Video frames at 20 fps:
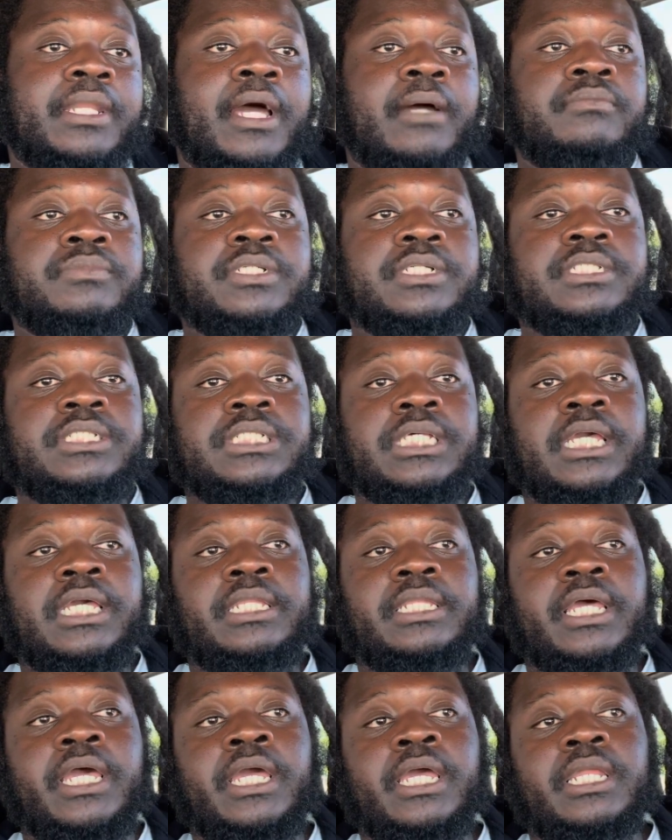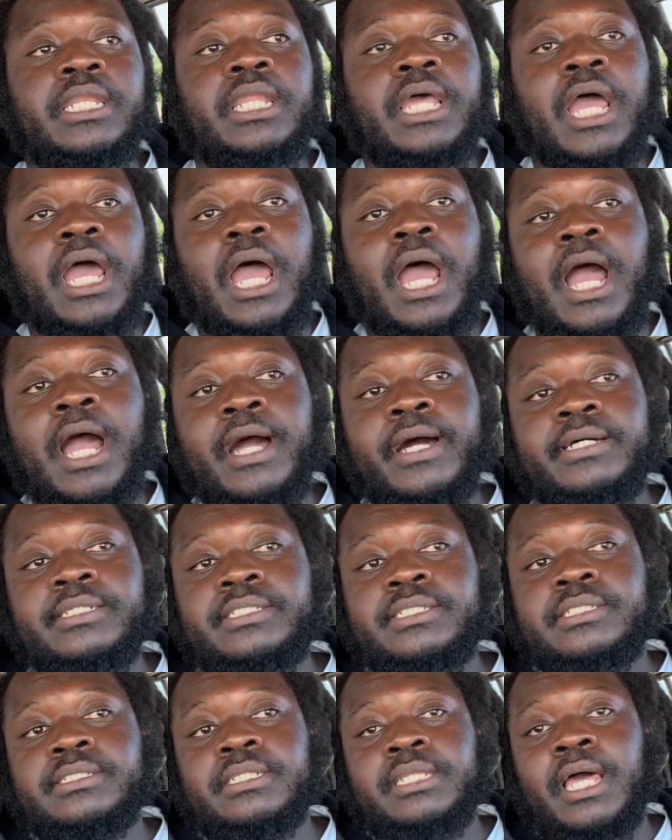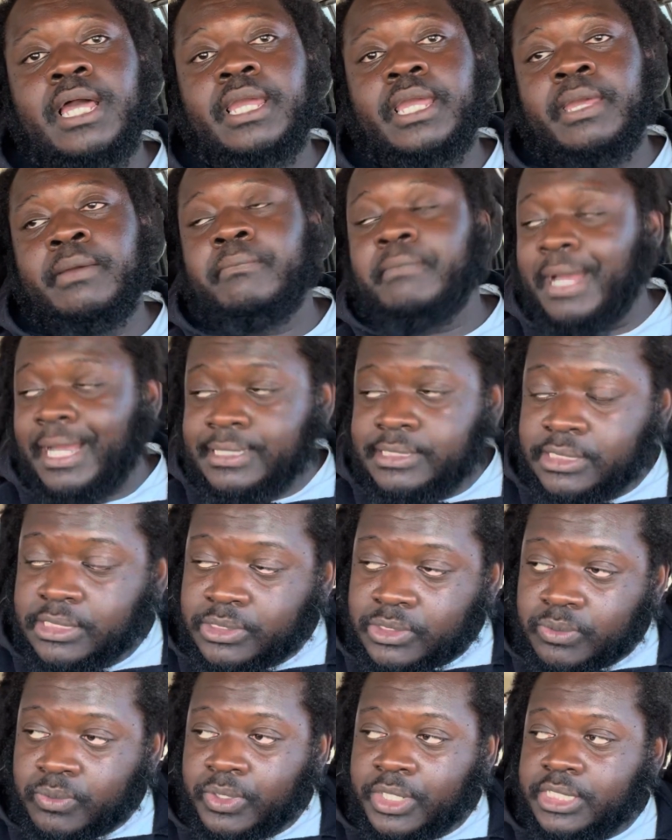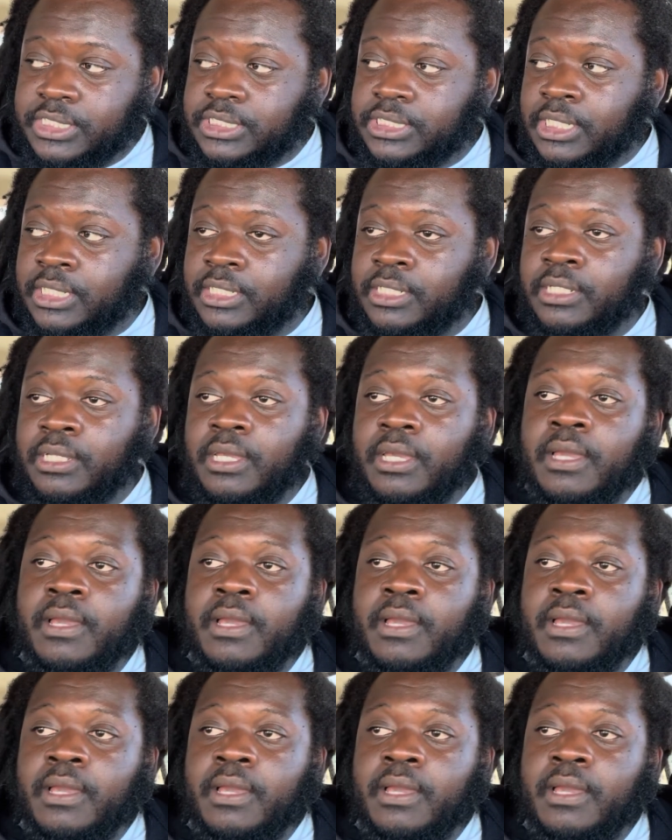I'm just saying that, like, in my situation,